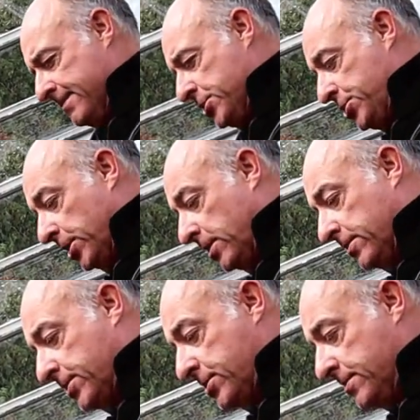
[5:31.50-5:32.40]

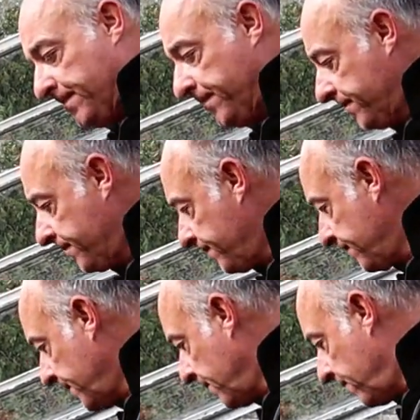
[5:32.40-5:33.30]
shallots
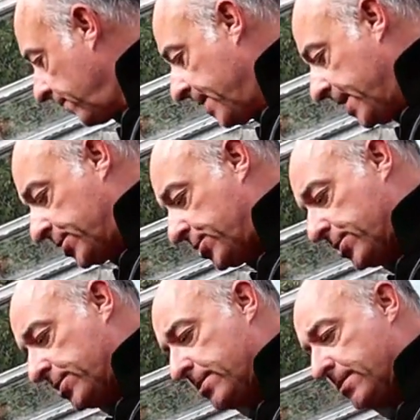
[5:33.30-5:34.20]
from
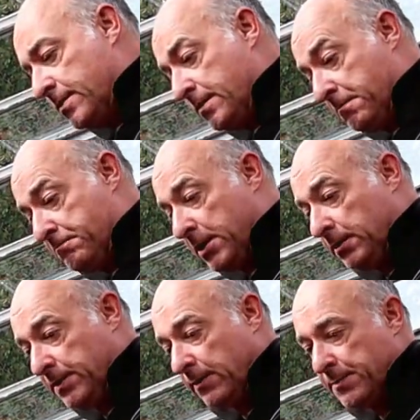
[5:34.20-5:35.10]
each
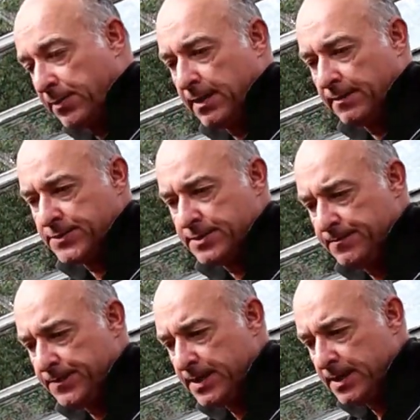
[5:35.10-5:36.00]
bulb that we plant.
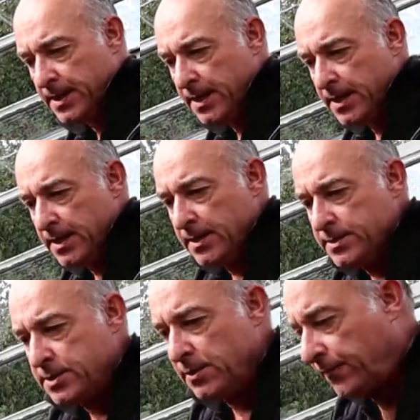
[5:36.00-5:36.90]

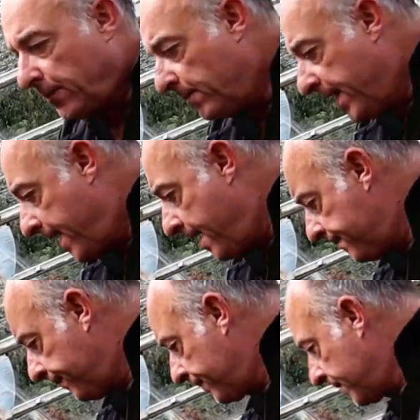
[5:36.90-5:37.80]
So from here
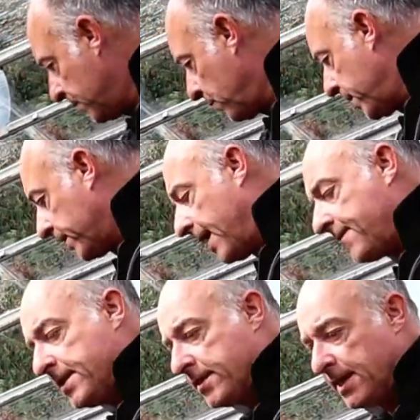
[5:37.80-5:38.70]
we could
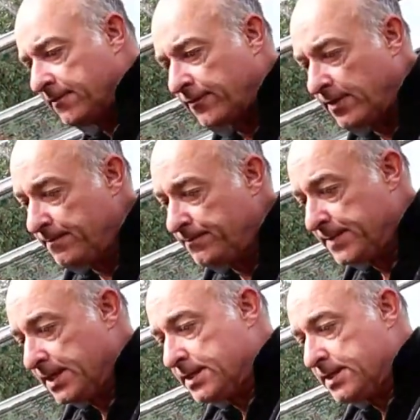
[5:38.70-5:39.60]
have anything from
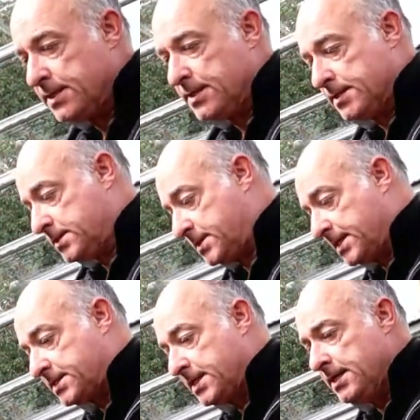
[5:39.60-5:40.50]

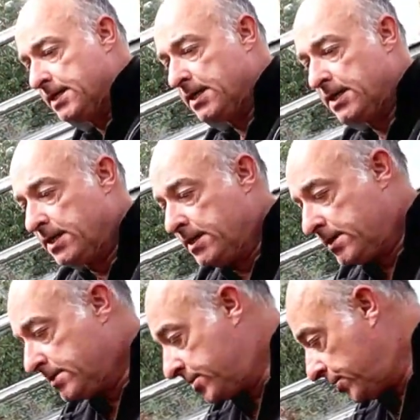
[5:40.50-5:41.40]
60
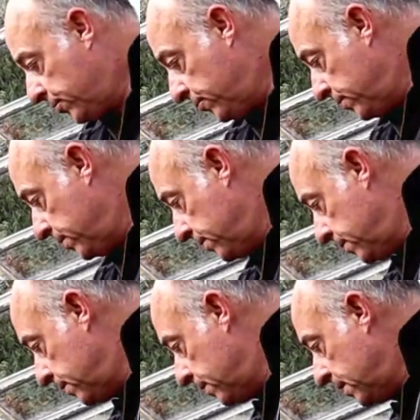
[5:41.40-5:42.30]
to
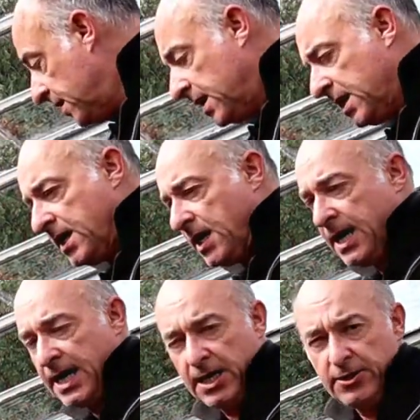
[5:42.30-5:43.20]

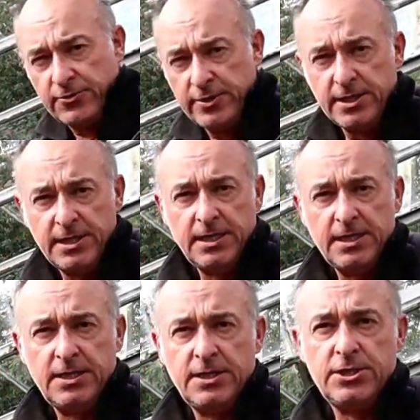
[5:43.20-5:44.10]
100
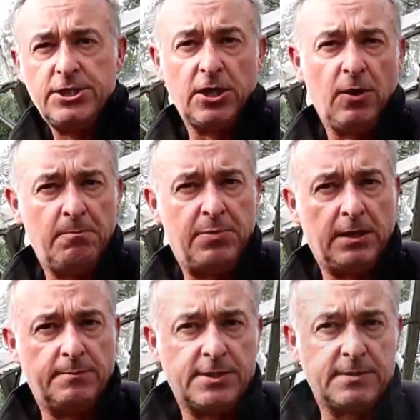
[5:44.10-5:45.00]
shallot
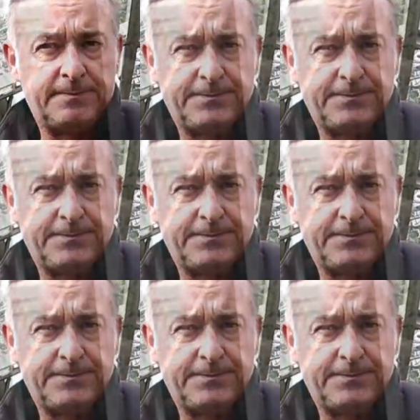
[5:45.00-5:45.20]
bulbs.